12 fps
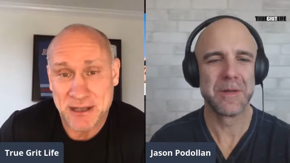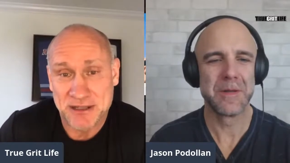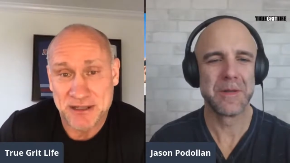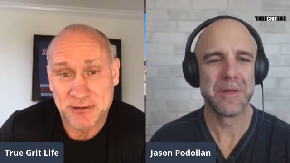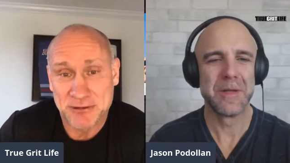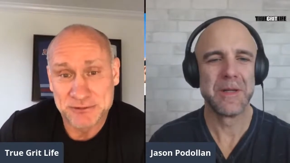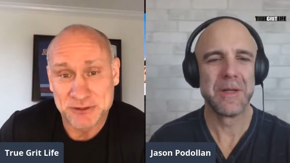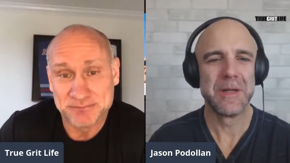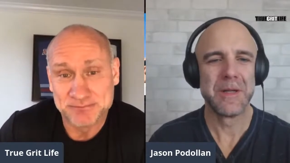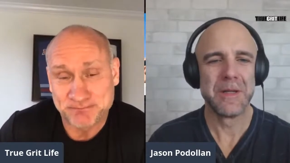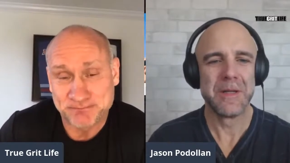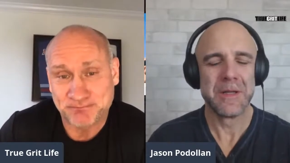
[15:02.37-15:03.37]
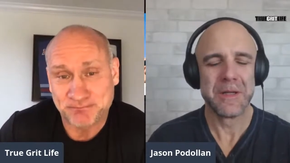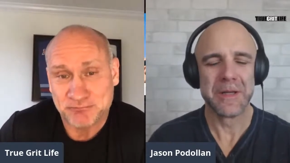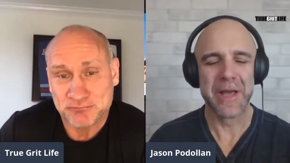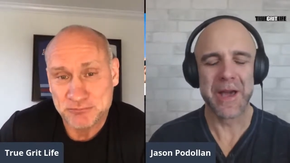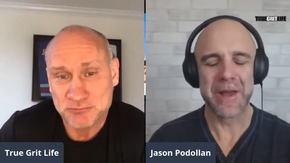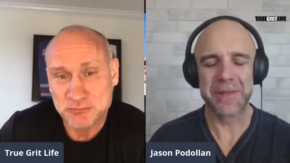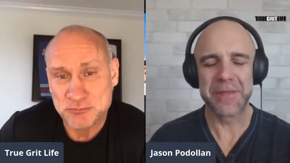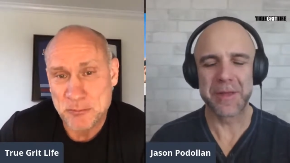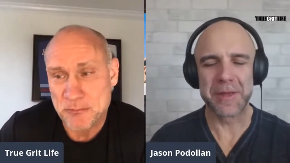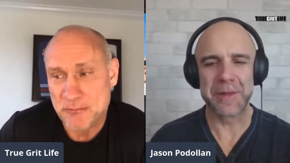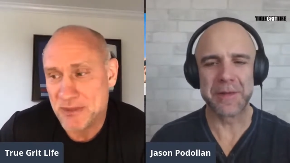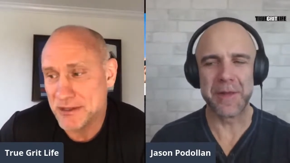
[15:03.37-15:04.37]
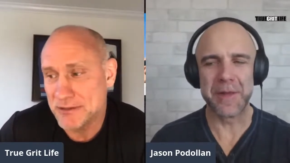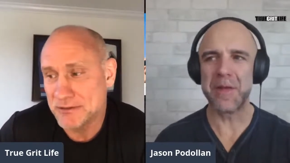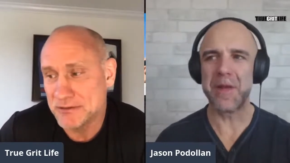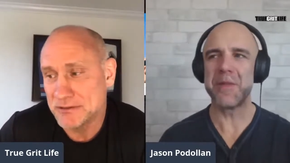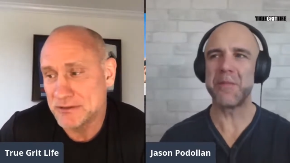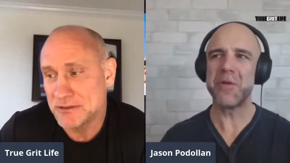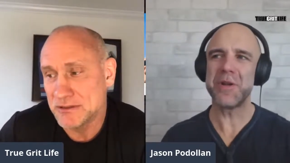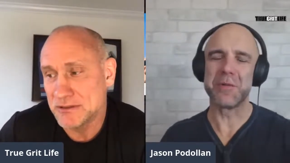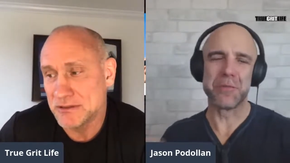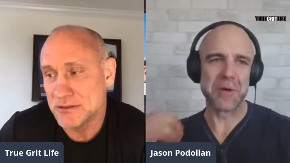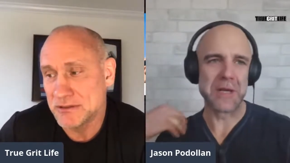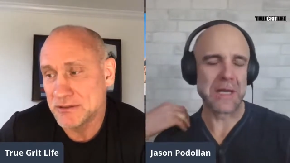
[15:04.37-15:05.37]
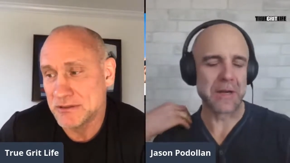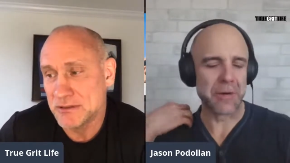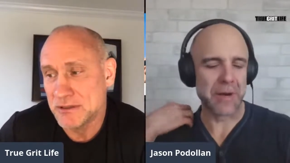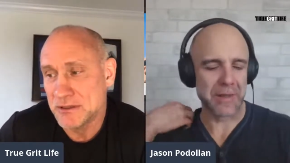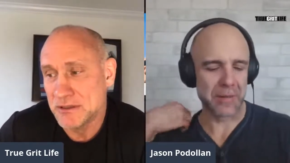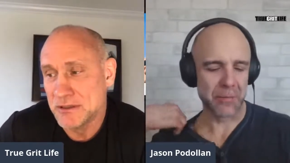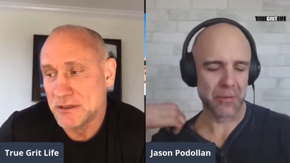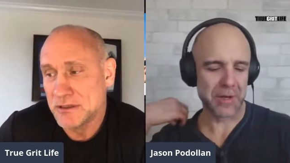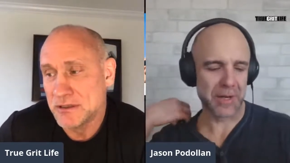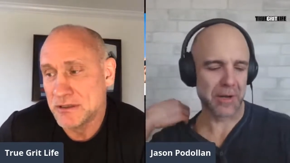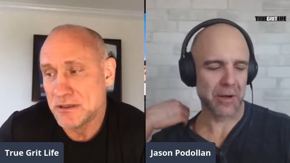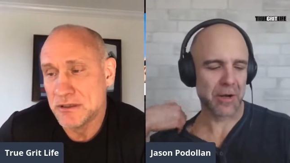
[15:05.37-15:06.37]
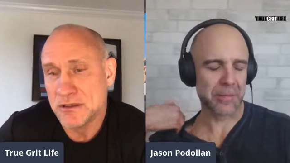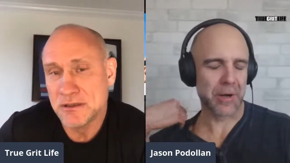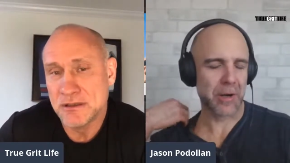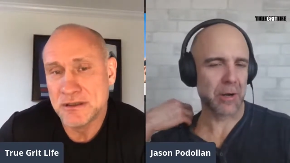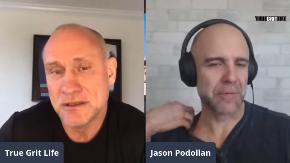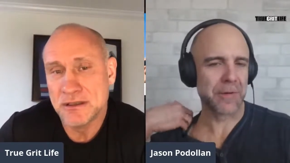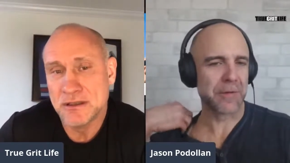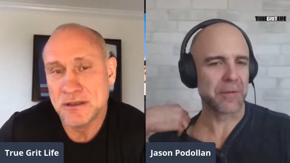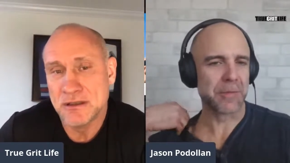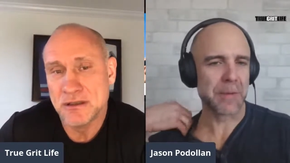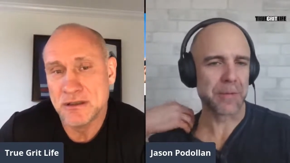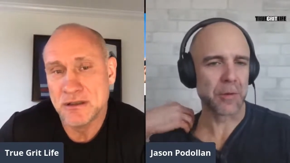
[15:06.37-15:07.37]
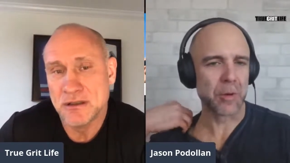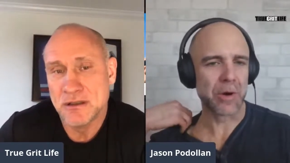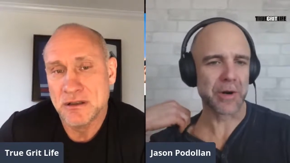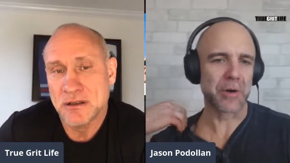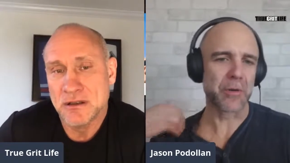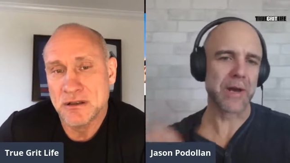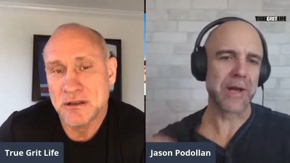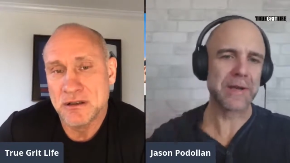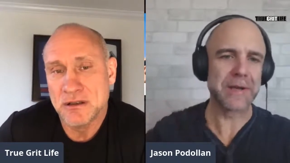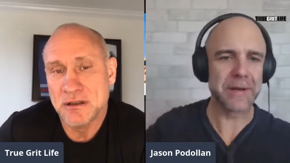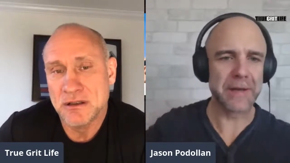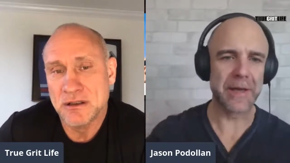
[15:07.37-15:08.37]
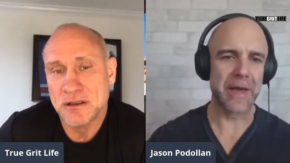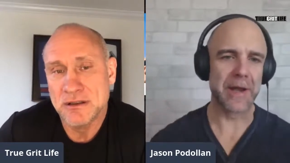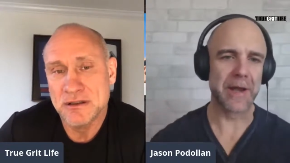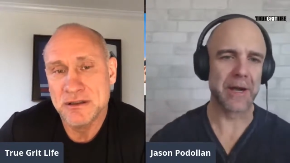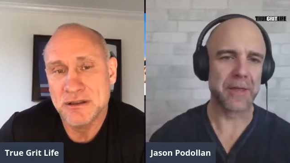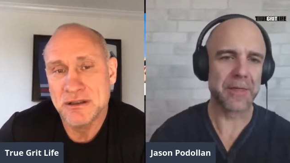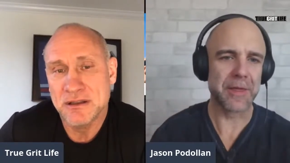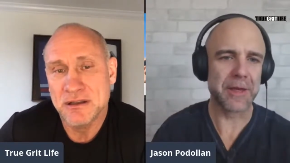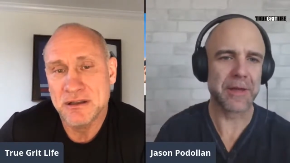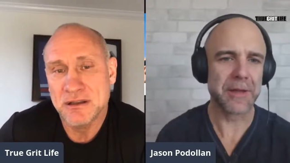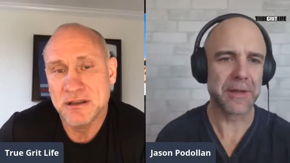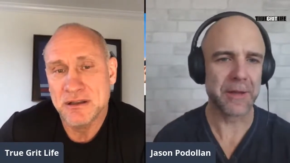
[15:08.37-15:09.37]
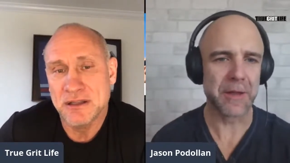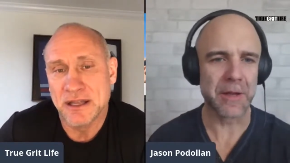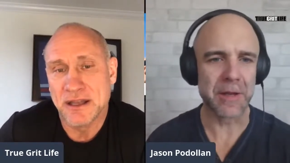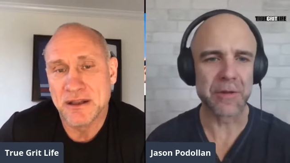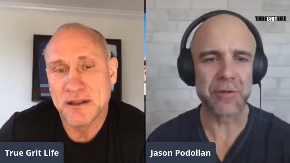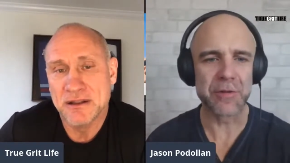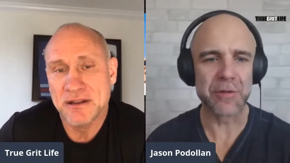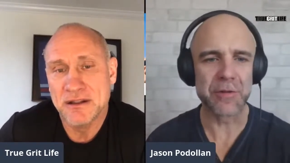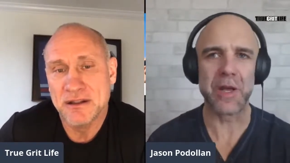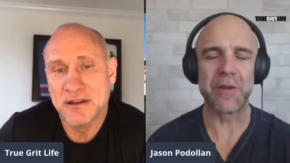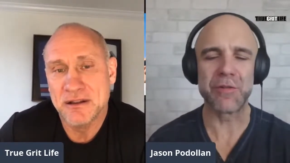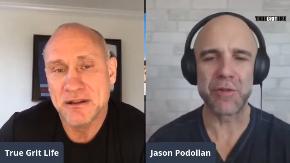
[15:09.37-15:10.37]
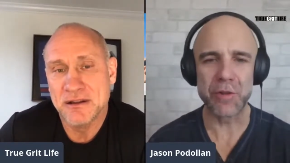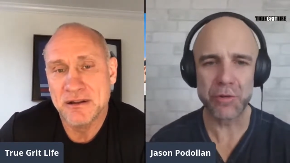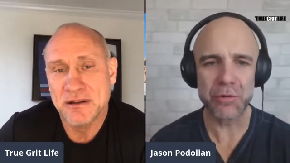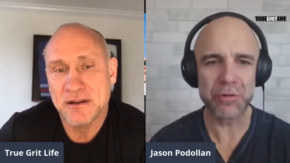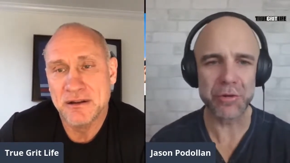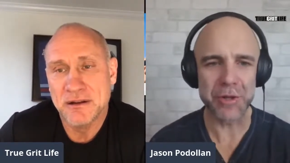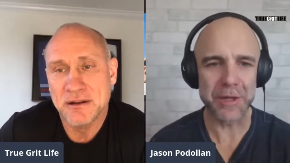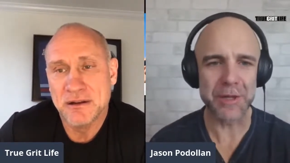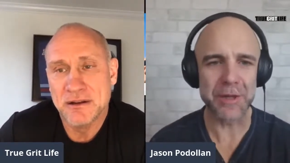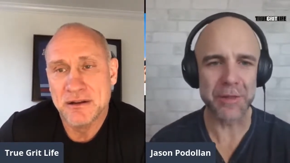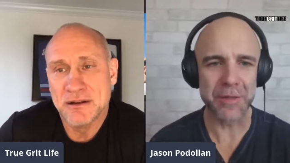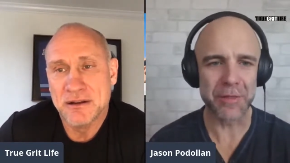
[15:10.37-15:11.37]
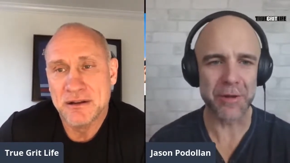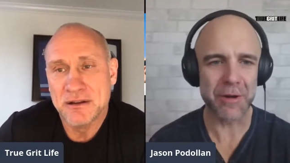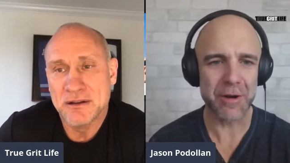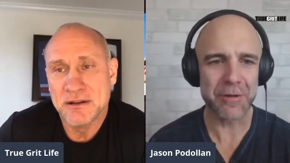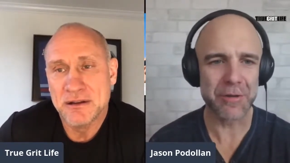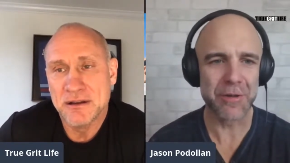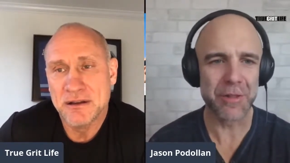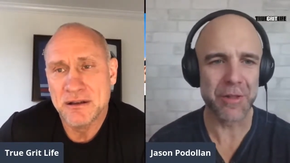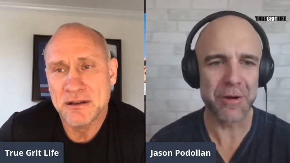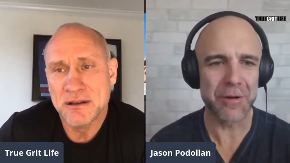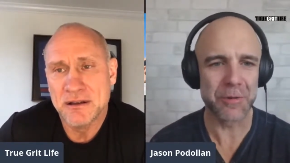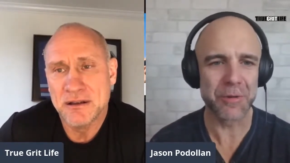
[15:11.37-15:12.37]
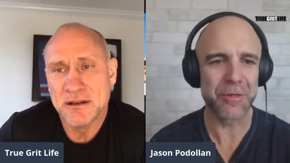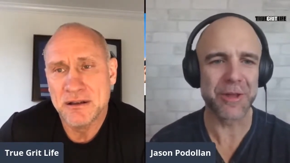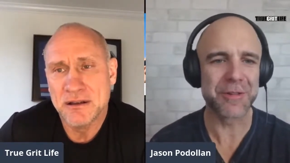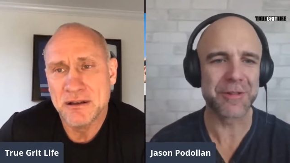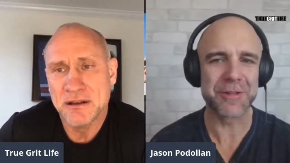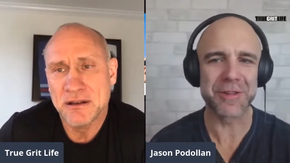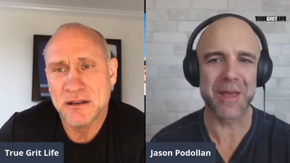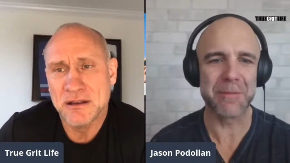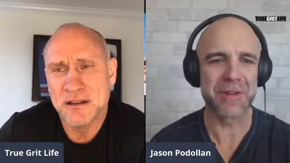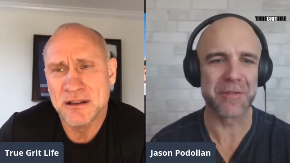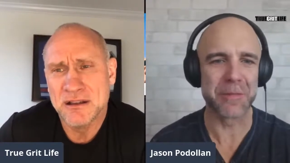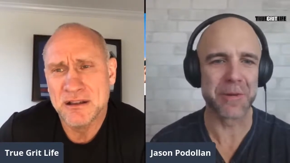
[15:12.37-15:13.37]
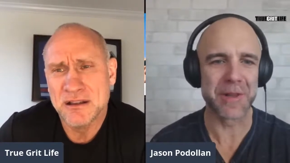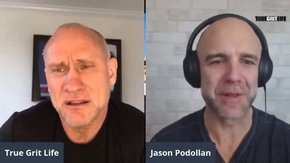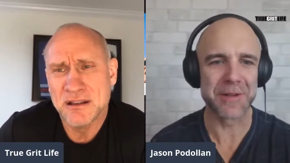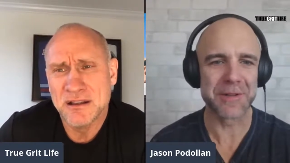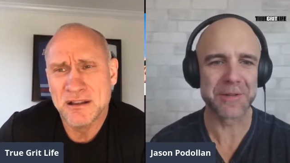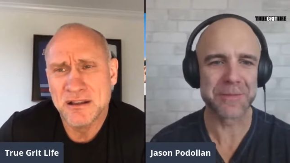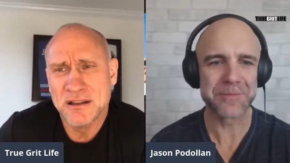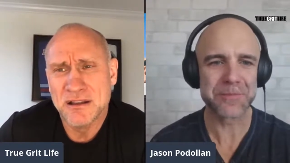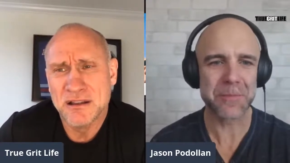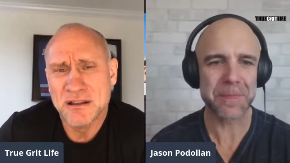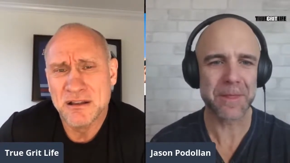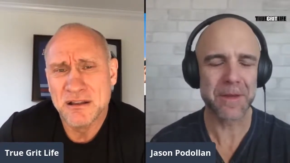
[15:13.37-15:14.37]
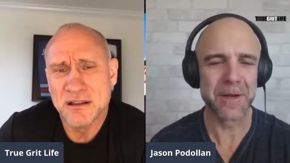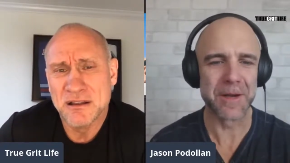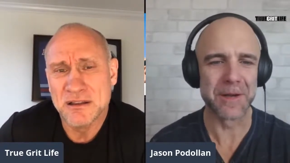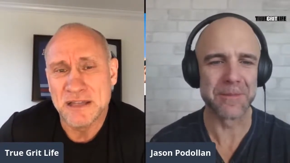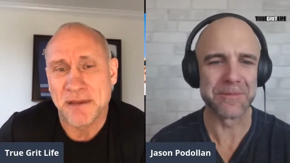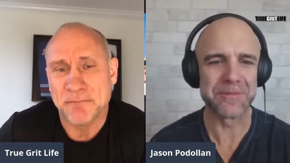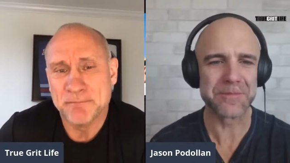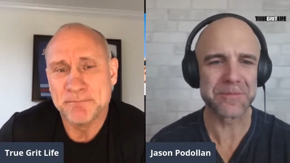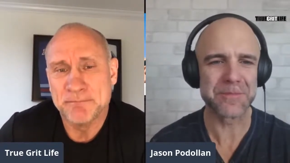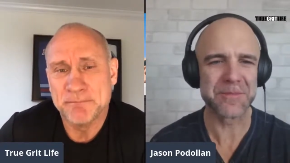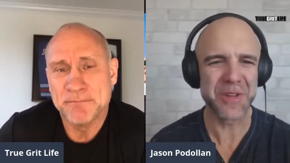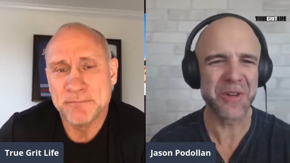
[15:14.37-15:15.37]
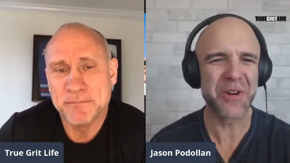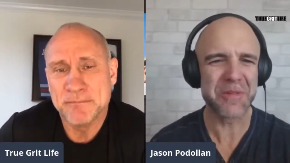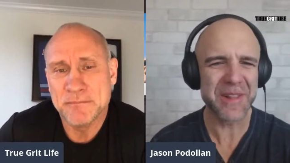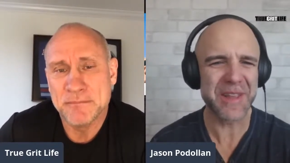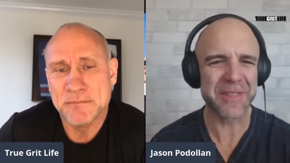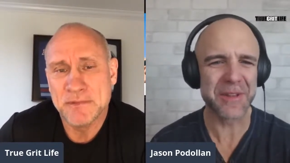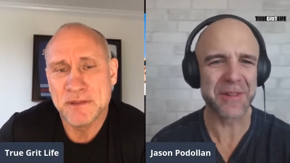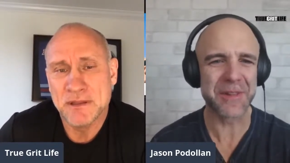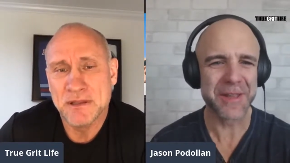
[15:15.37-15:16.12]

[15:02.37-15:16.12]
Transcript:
Speaker 1: top level. So.
Speaker 2: Yeah, and I think and and the more you read, right, and the more you get into autobiographies and people who are great at, at anything, it's yeah. it's usually they aren't they aren't doing things the same as everybody else. Um, yeah, you know what I mean? Like the,